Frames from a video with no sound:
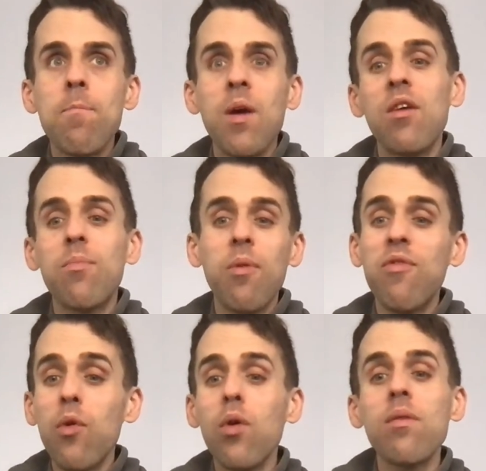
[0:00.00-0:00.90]
because
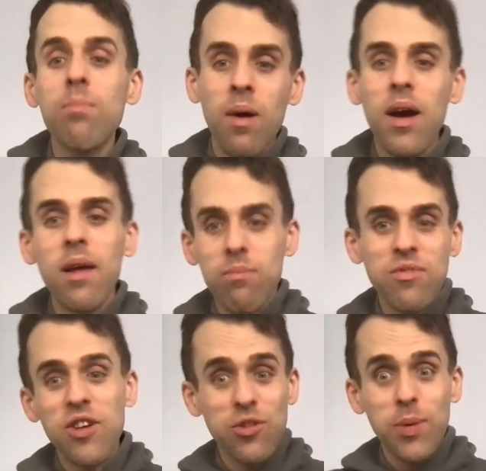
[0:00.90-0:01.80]
before my
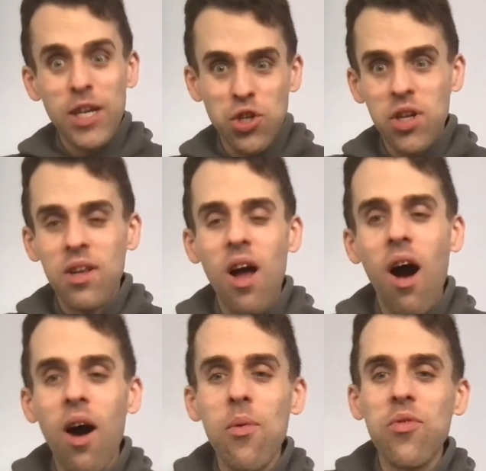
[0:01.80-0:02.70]
situation
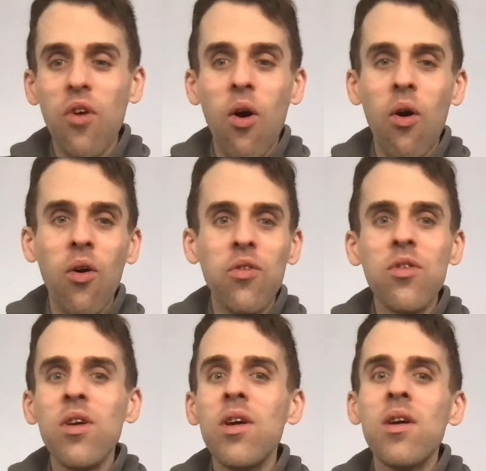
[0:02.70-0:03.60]
I was on